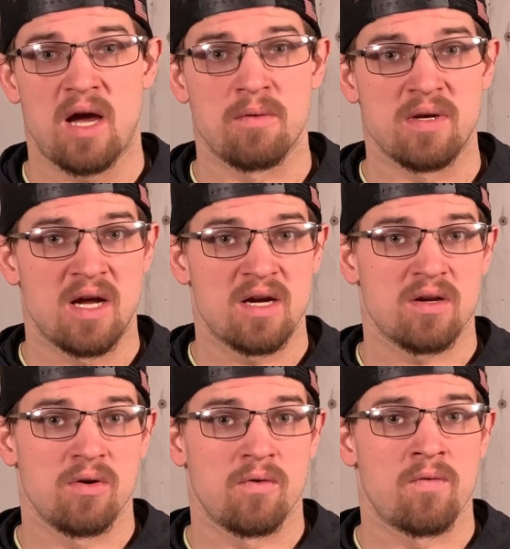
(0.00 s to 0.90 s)
would
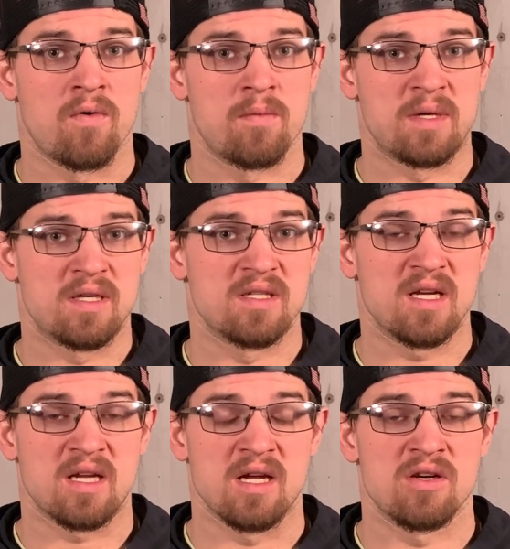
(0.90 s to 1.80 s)
not go for because
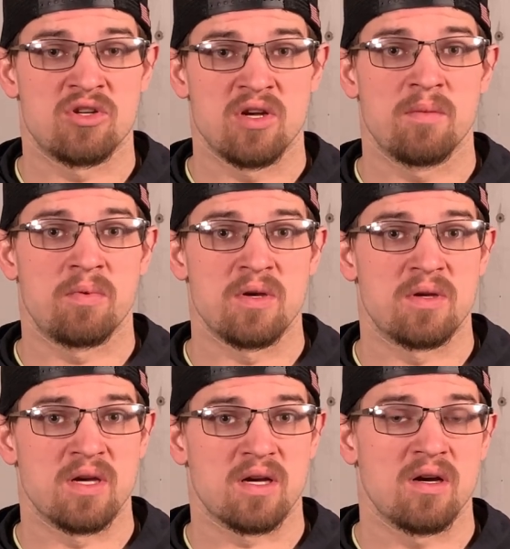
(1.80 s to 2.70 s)
it can chip when you
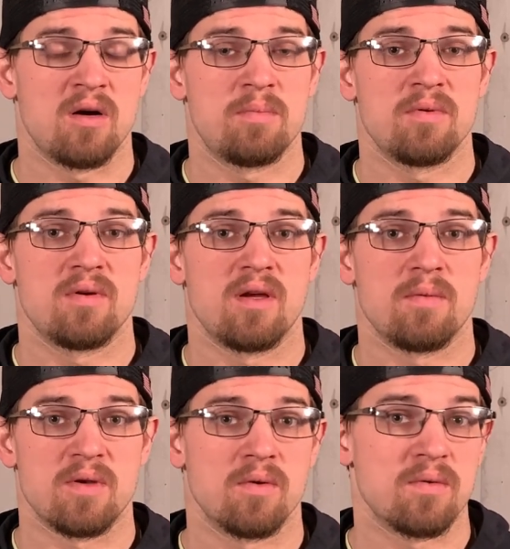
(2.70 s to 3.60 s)
kick up, and
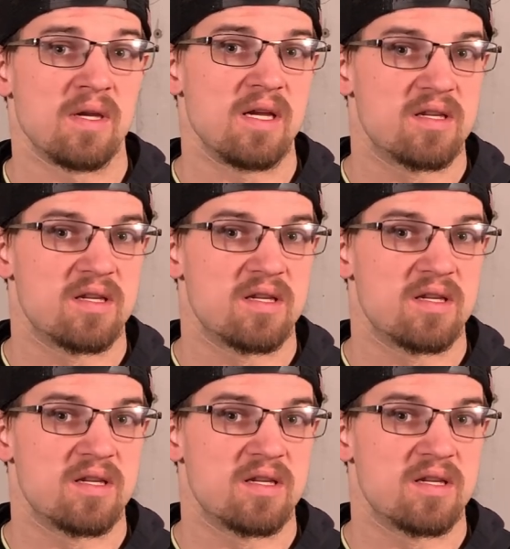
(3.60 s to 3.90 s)
we don't need